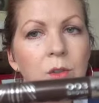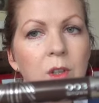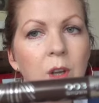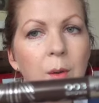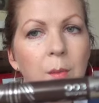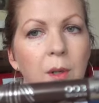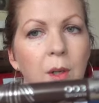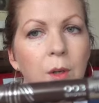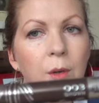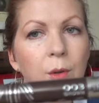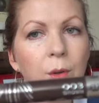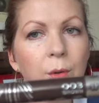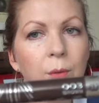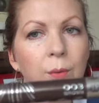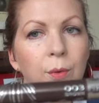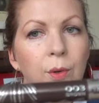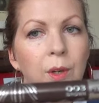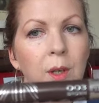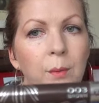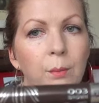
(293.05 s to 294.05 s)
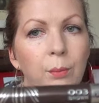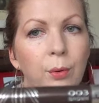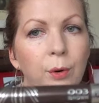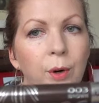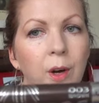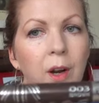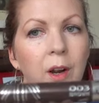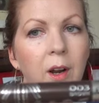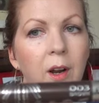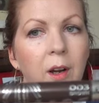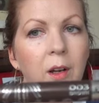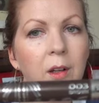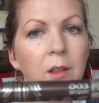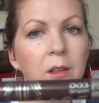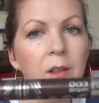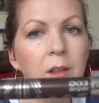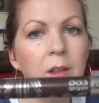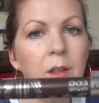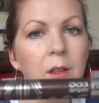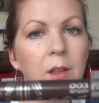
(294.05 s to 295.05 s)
003 Brown.